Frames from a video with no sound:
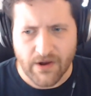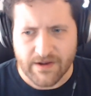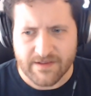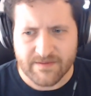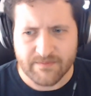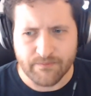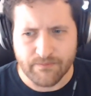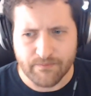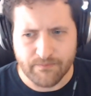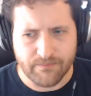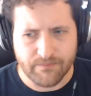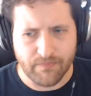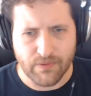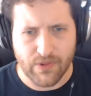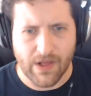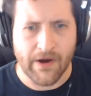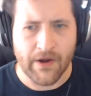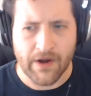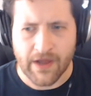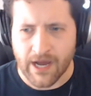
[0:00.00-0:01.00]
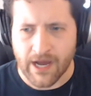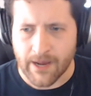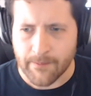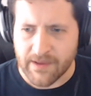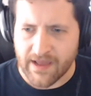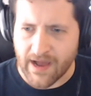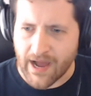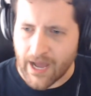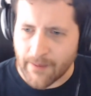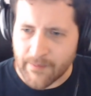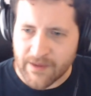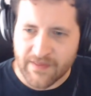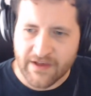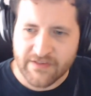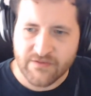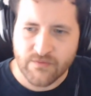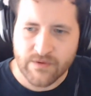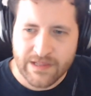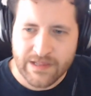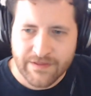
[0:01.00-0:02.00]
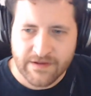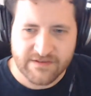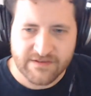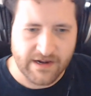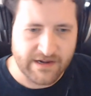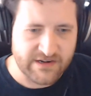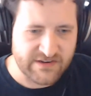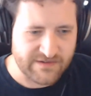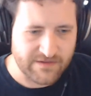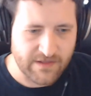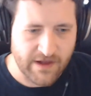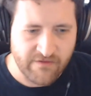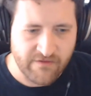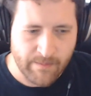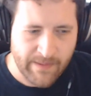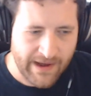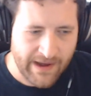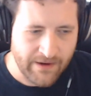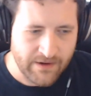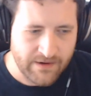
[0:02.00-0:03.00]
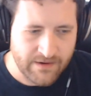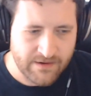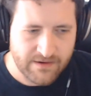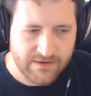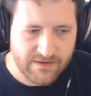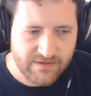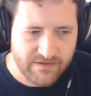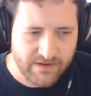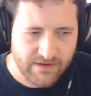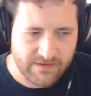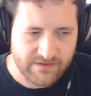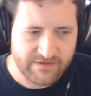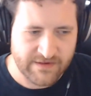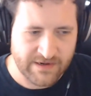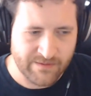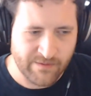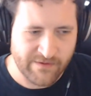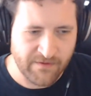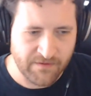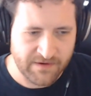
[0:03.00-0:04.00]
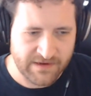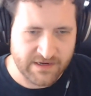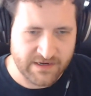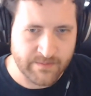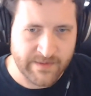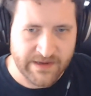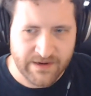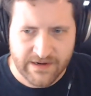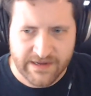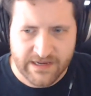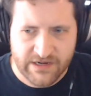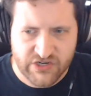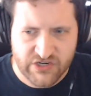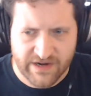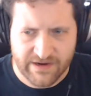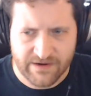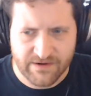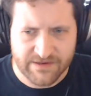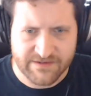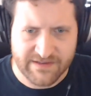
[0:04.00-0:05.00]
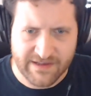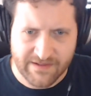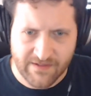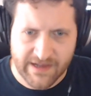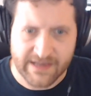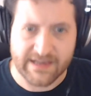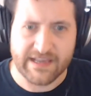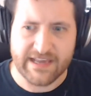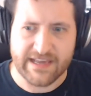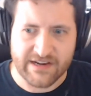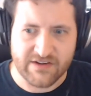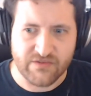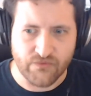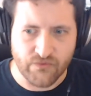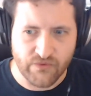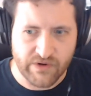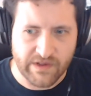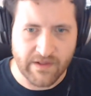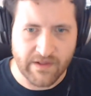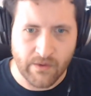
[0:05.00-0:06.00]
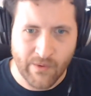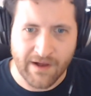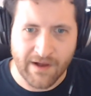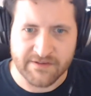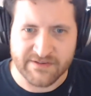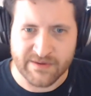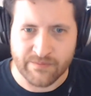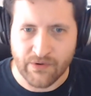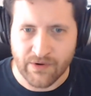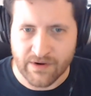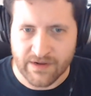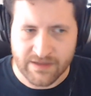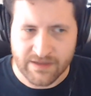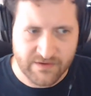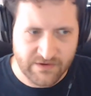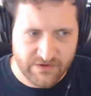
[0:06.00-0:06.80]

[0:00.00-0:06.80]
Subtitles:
it's blown up. Yeah, I mean that's one of the things that I just love about the Cinema 4D community in general, is that like it's really well supported.